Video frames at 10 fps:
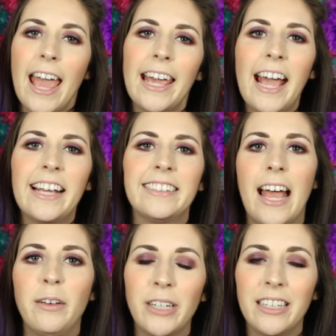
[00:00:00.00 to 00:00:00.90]
Hey guys,
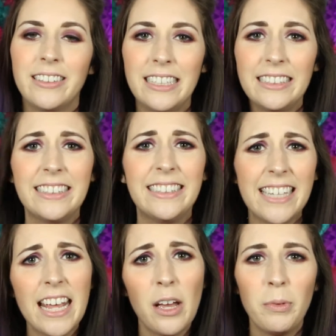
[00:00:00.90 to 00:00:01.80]
I'm Jess, and
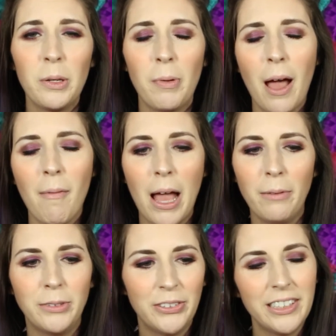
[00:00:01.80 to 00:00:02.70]
today on BeautyPOP,
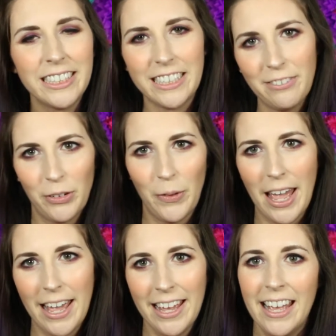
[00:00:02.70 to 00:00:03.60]
I'm doing a
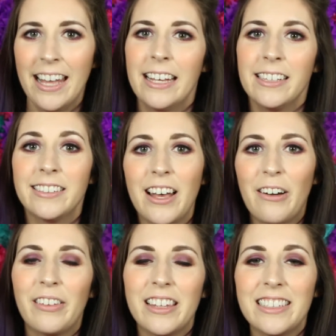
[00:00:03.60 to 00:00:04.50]
giveaway.
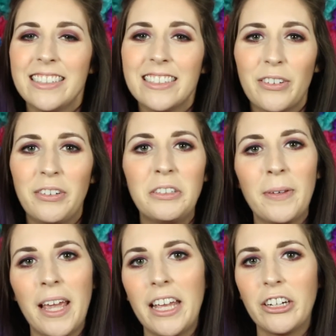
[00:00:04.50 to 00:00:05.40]
So this is going to
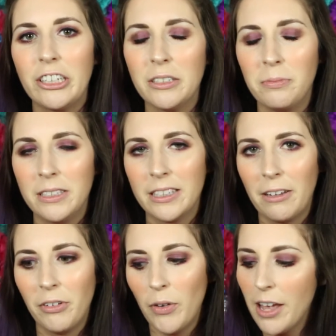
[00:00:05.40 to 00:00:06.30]
be a Christmas
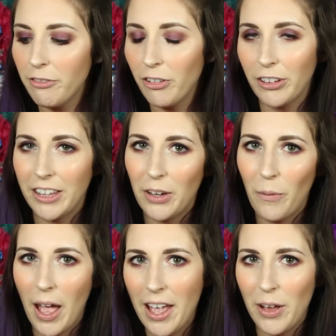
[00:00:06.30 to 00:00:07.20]
giveaway for the
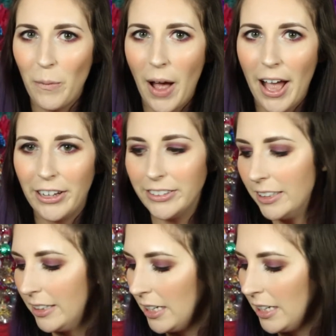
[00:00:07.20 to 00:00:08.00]
Wet n Wild